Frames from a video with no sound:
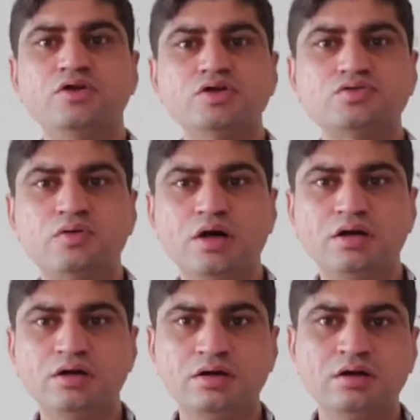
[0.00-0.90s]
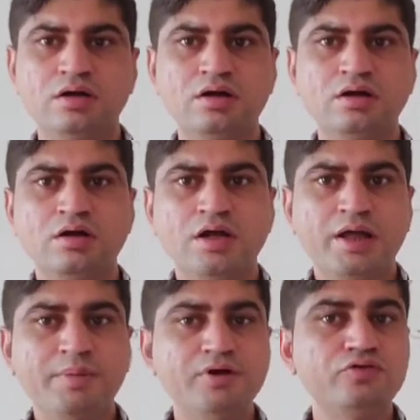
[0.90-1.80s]
those who
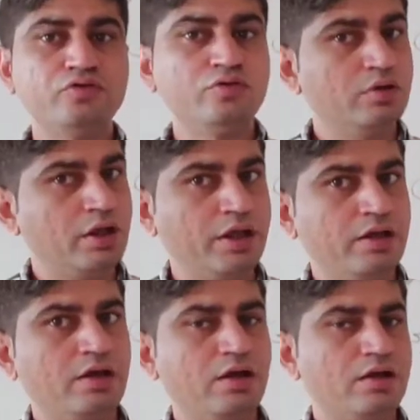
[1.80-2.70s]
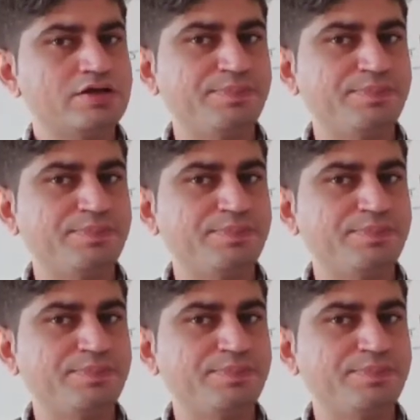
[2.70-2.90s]
are able to